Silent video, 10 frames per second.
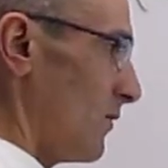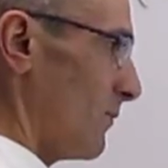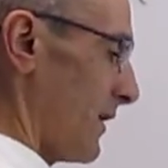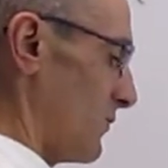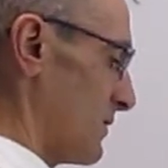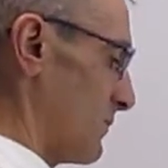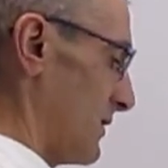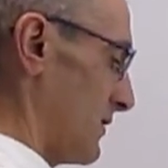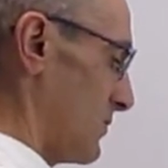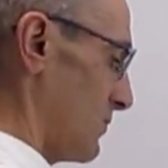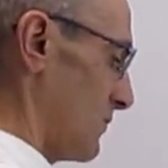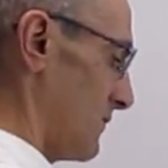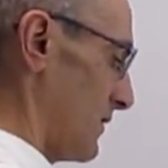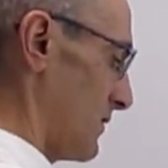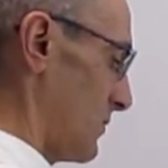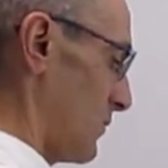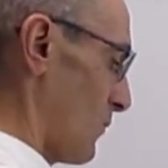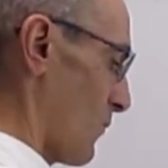minus P2V2.